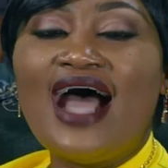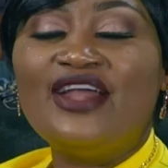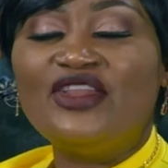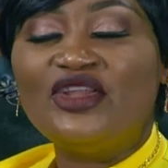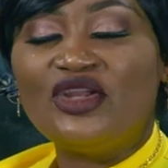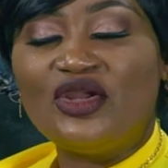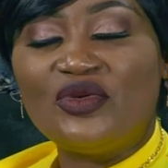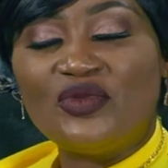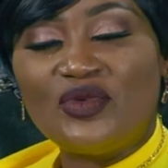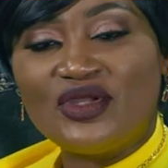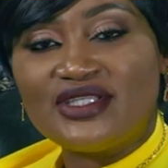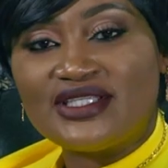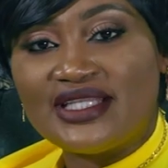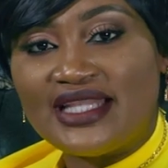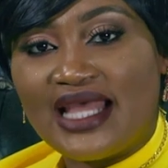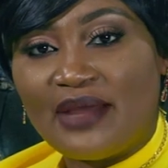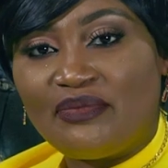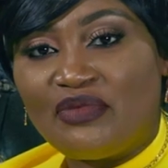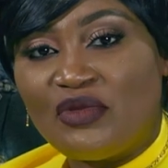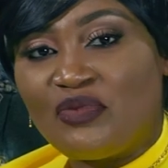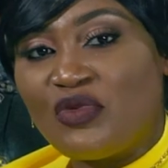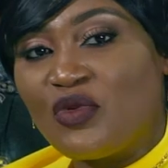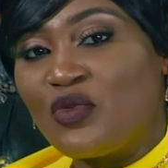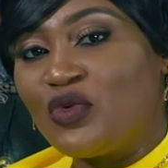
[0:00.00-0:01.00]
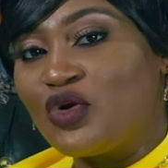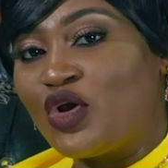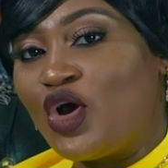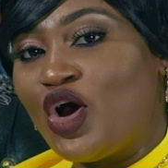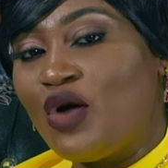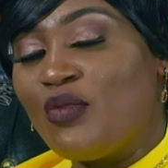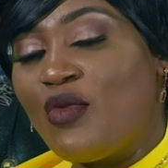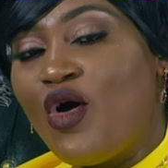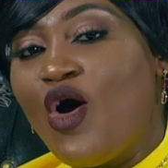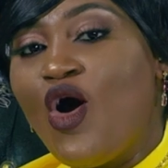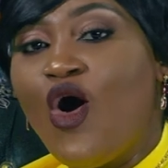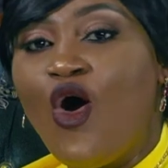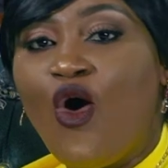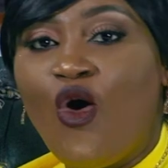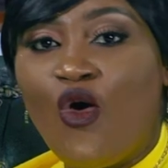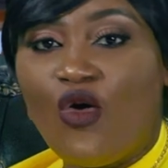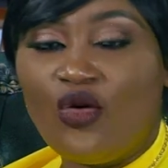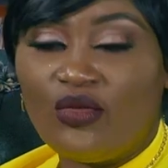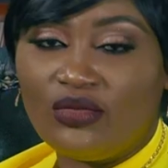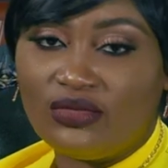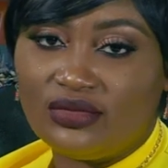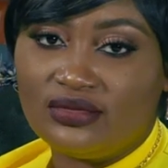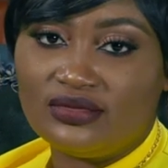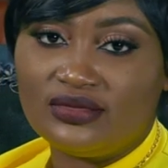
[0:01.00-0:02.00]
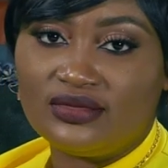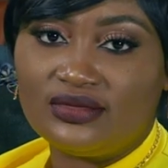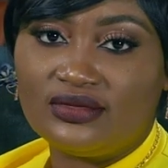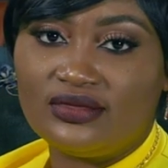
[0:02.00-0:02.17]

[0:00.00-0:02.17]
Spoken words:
Another reason that people would come home